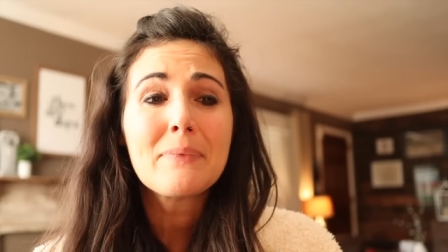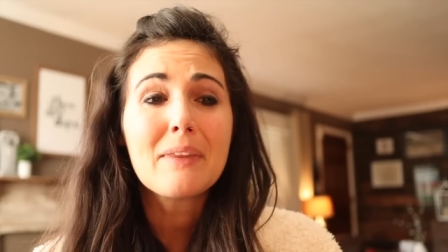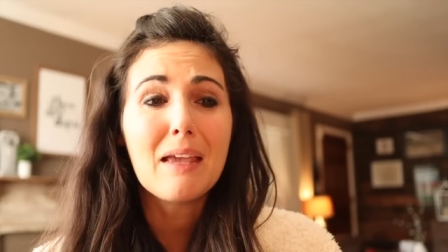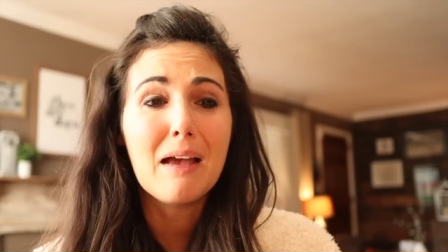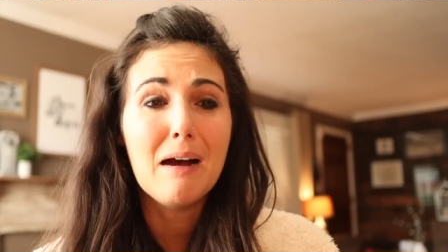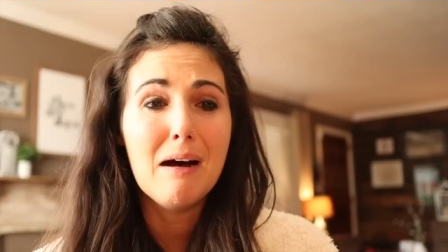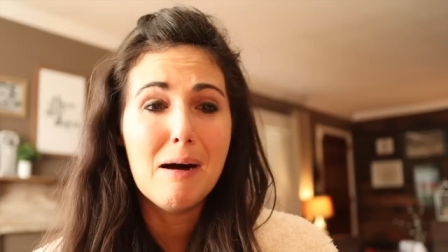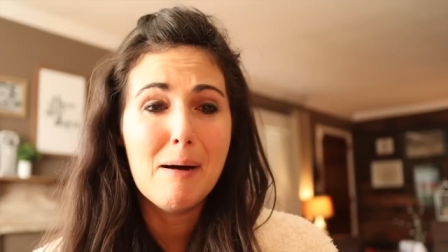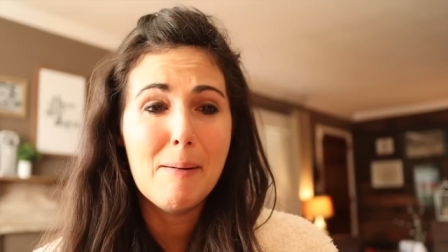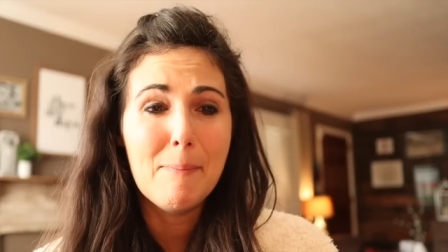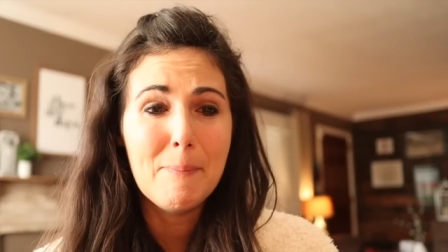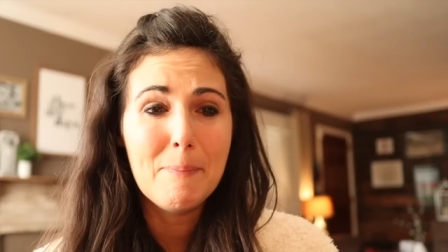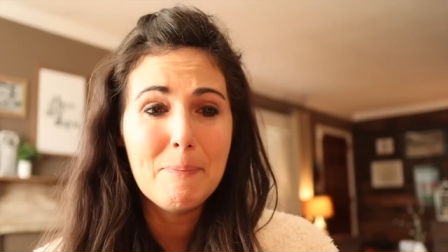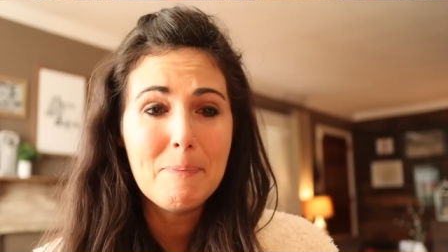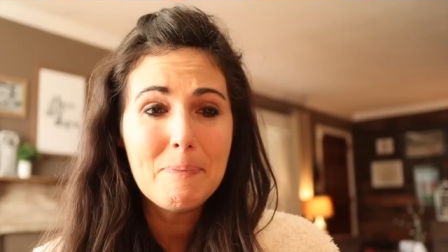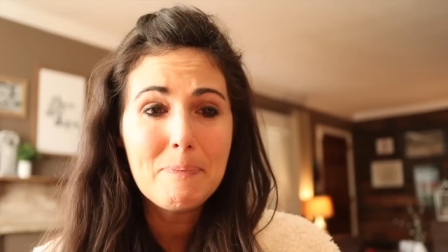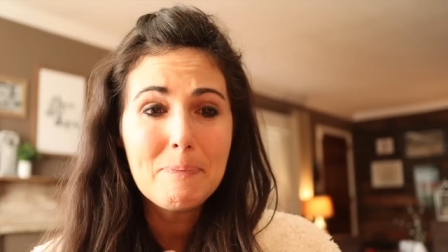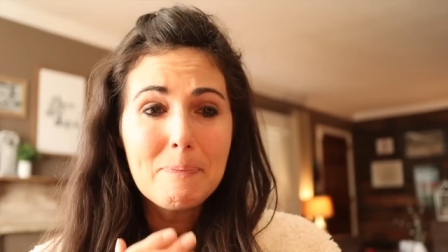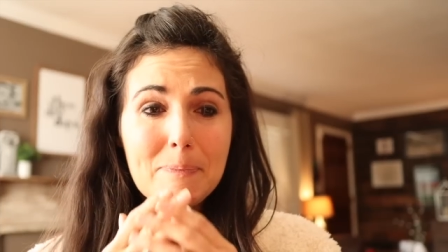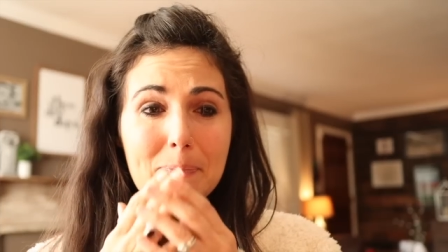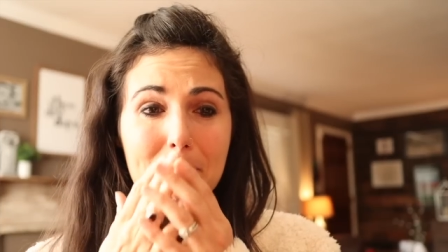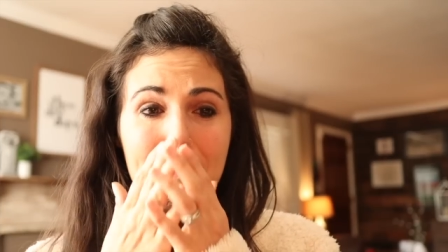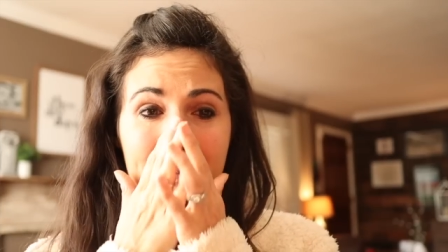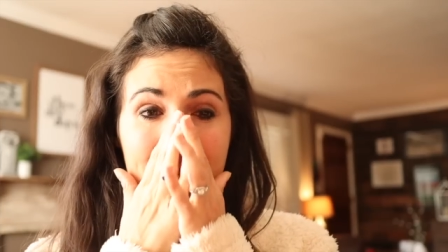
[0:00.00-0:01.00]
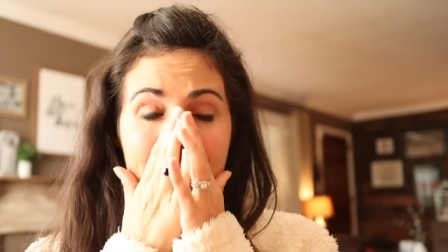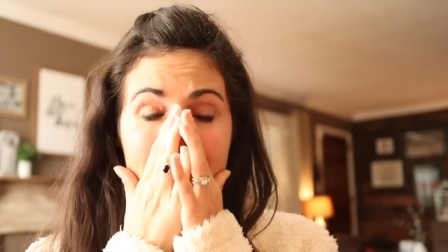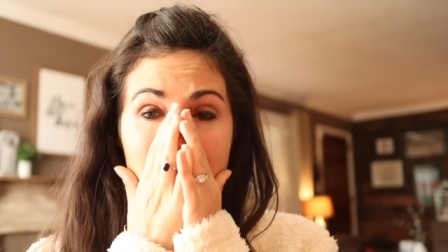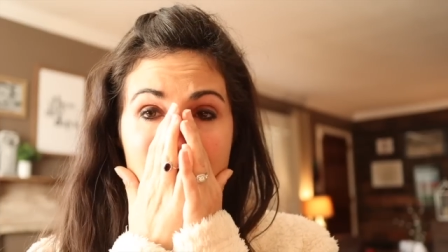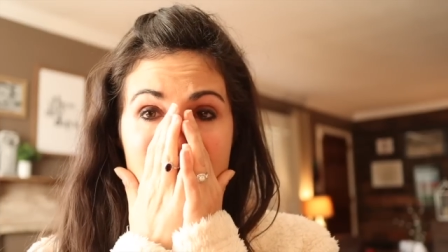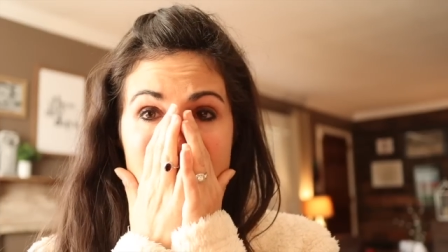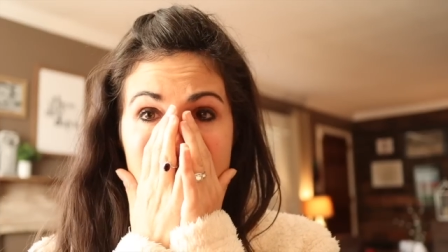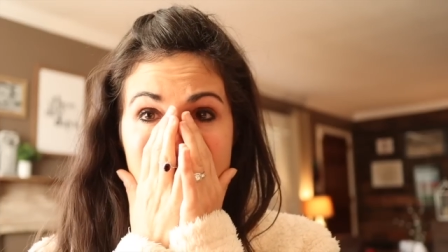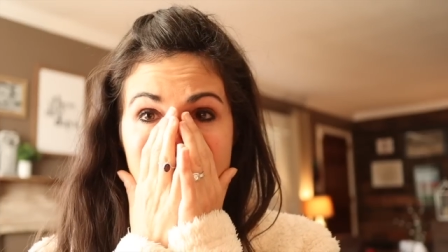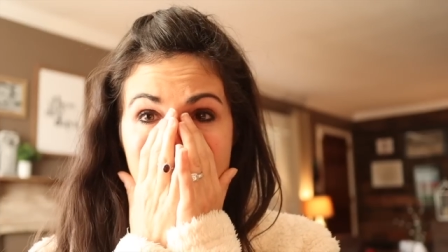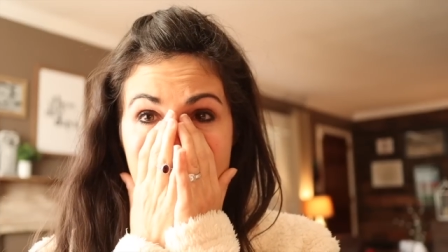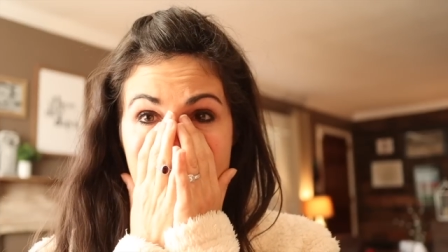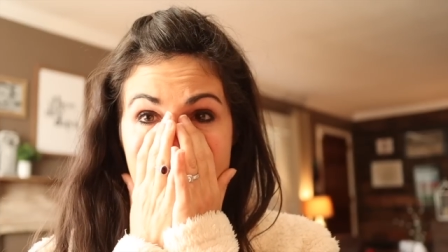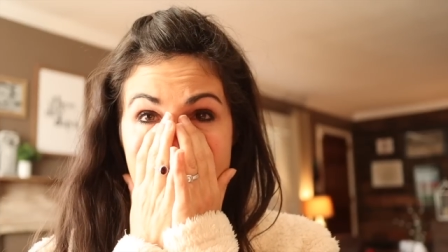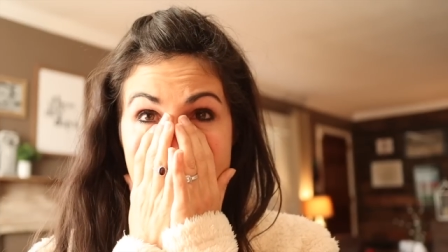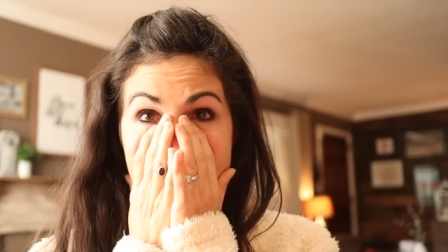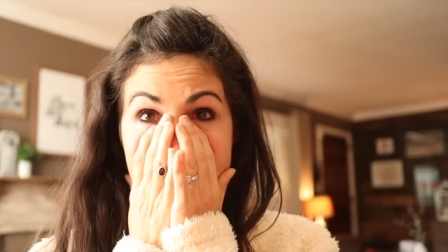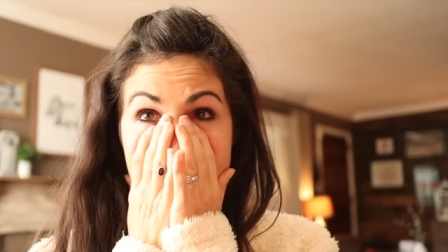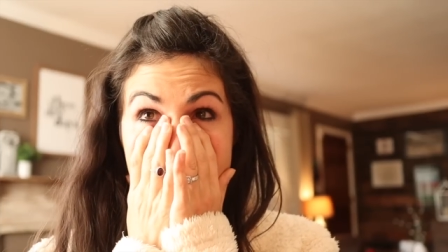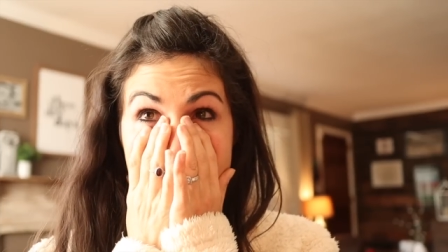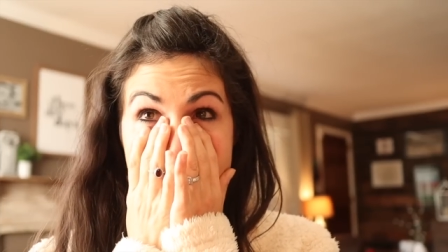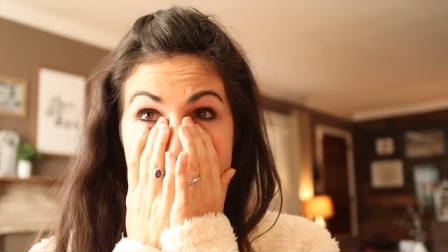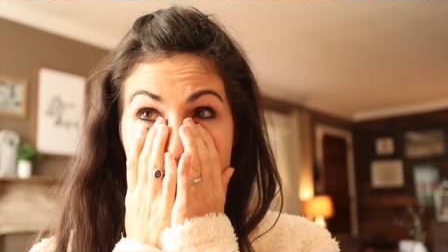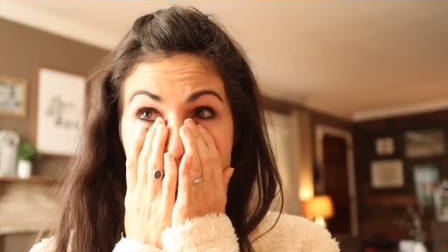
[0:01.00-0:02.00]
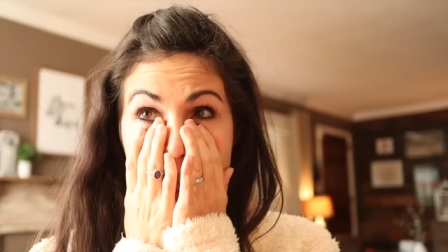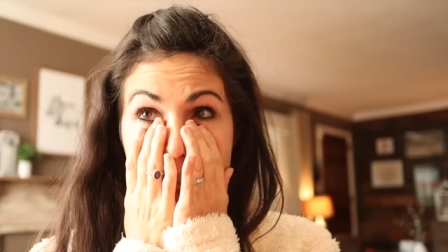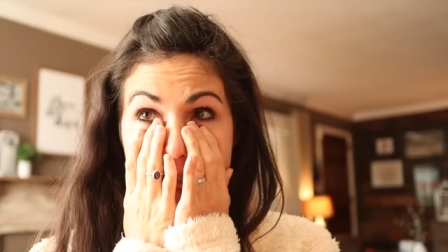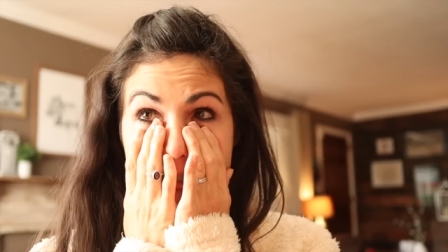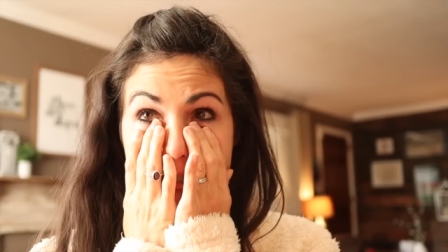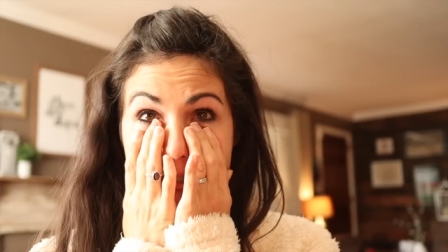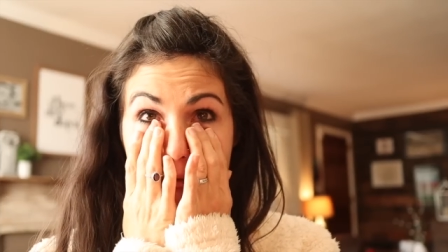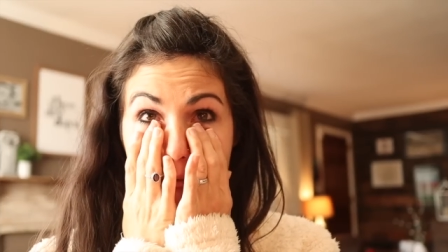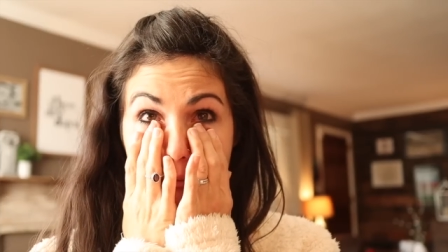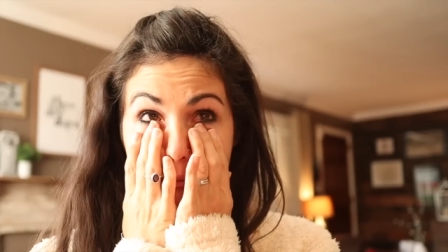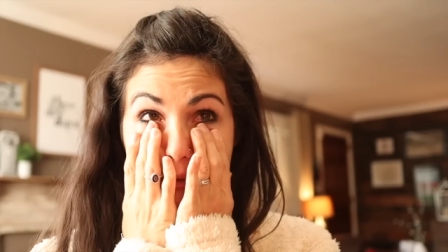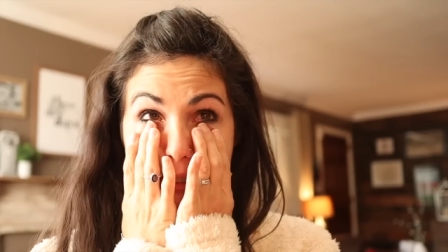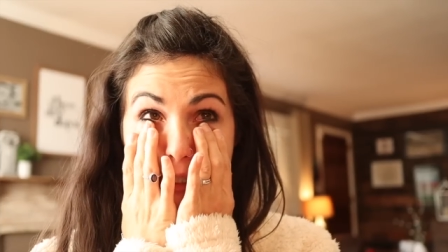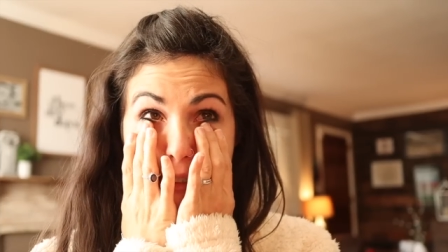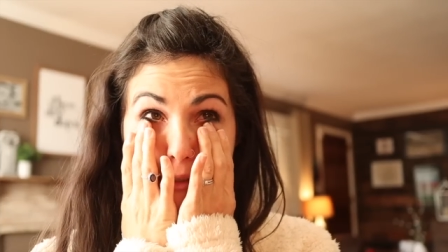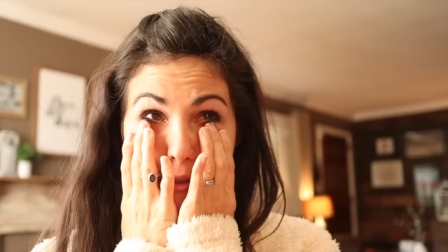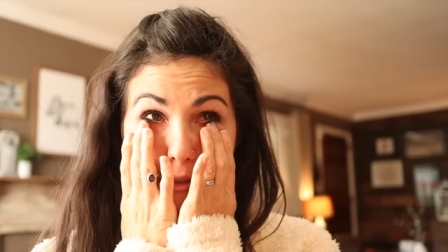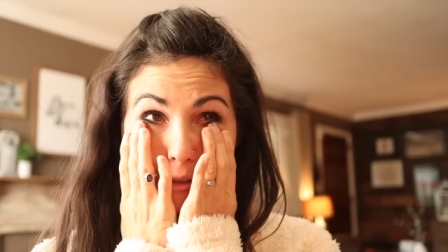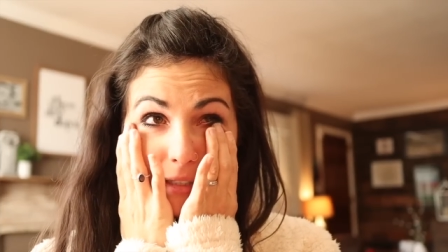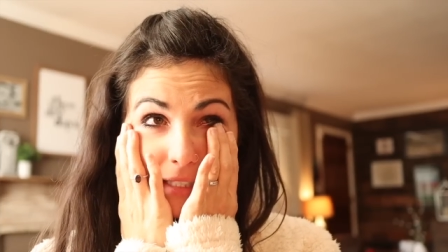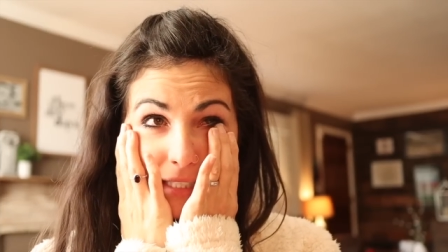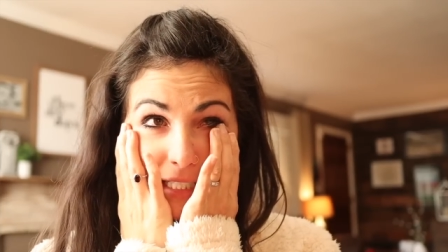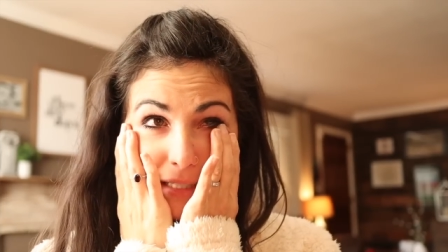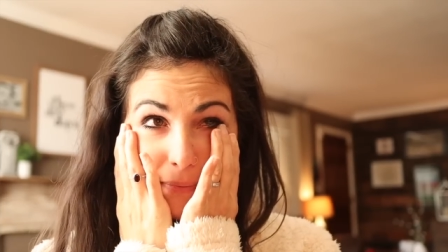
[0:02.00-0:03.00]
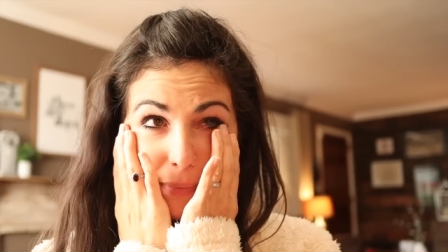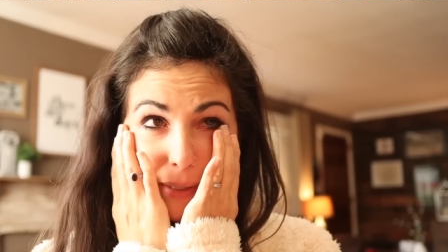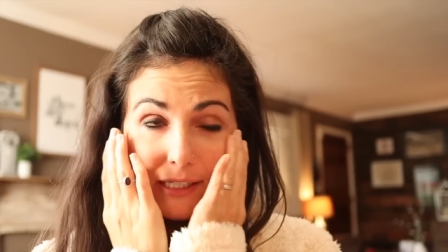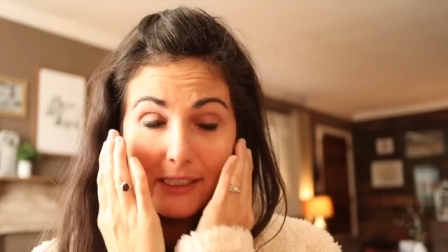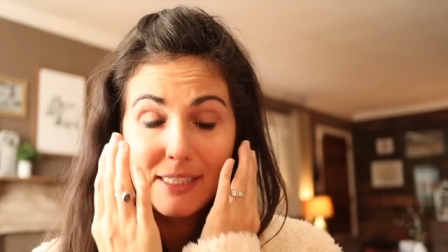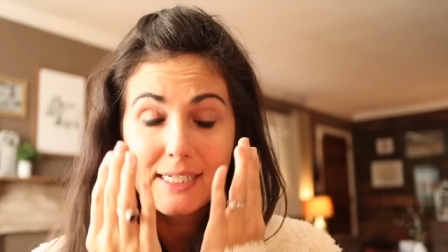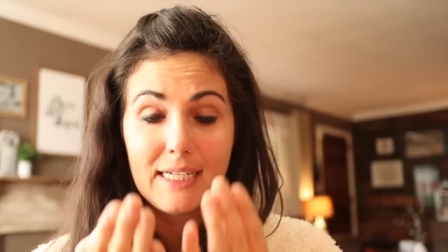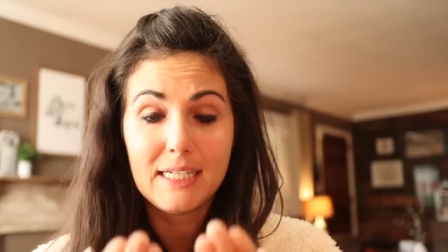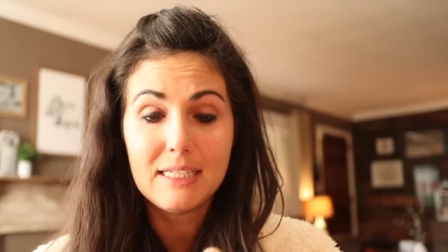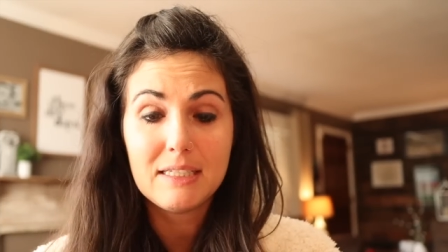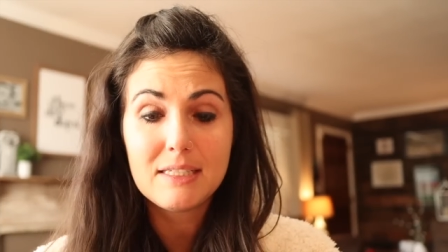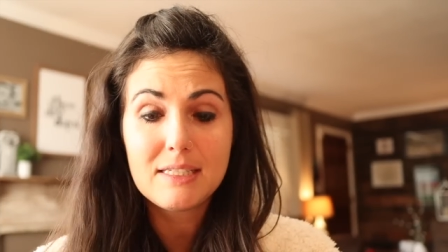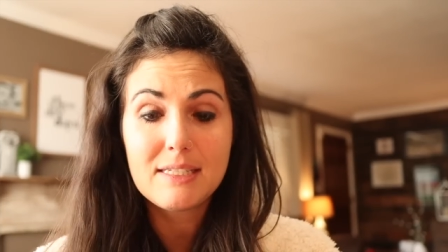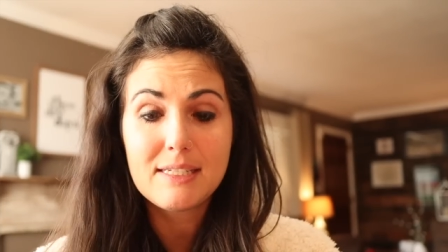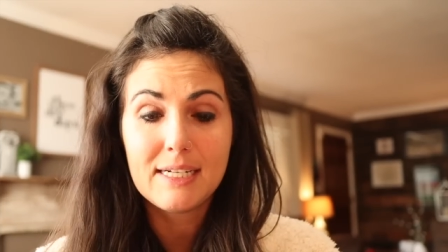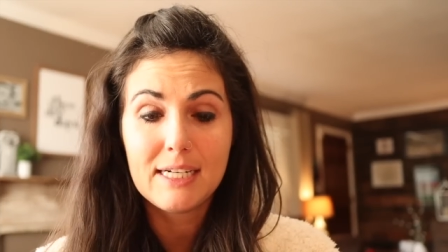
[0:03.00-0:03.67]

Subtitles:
it was just such a surreal experience.